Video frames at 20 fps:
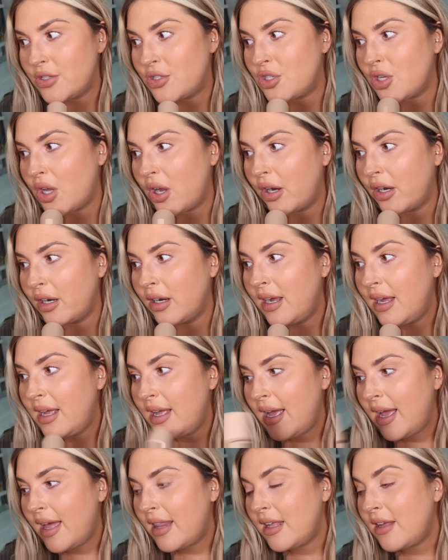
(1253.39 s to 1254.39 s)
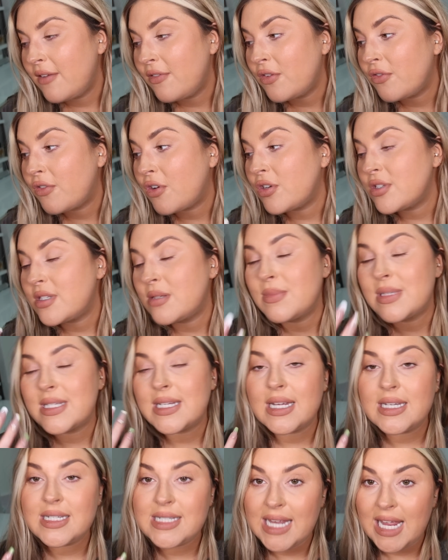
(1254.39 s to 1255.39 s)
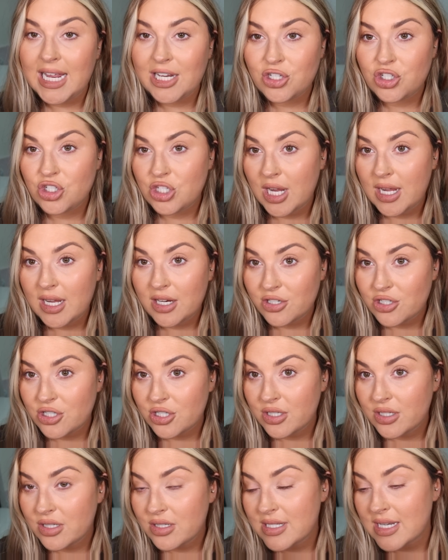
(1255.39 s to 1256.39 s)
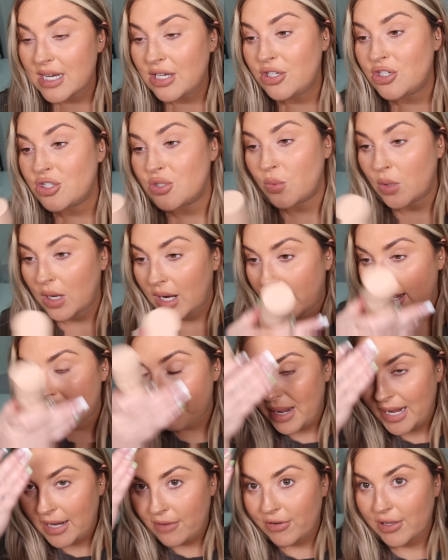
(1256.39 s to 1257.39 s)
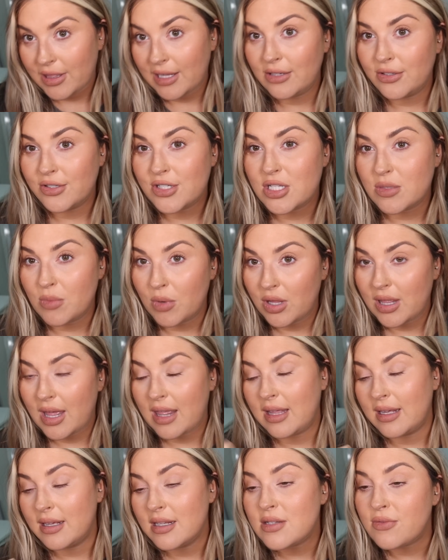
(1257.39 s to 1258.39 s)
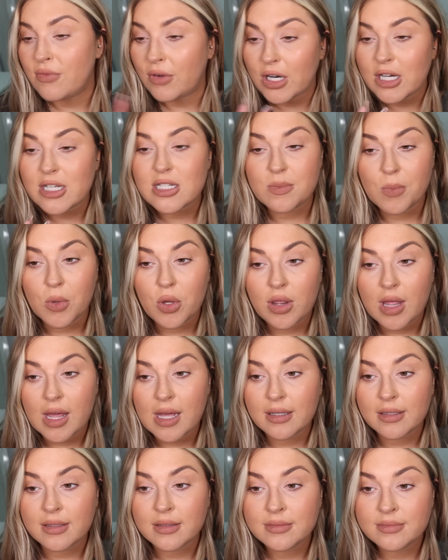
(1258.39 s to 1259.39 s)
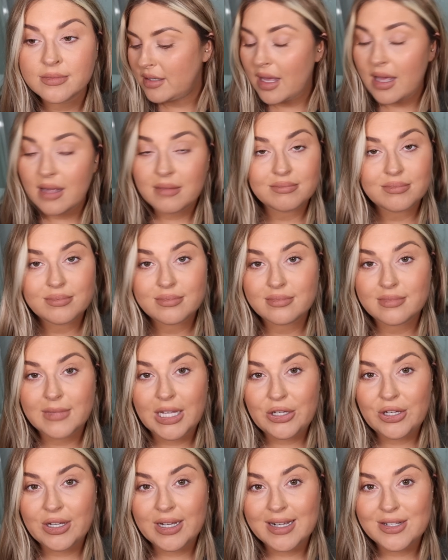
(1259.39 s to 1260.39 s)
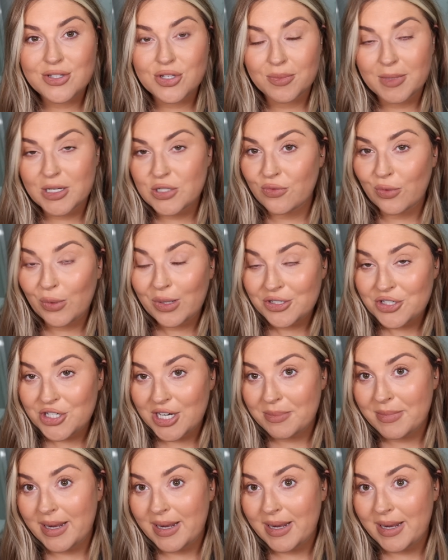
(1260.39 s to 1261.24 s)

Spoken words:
So I think if you've got some skin texture issues and you just want to like make everything look smooth, I think it's very smoothing. Thank you guys so much for watching.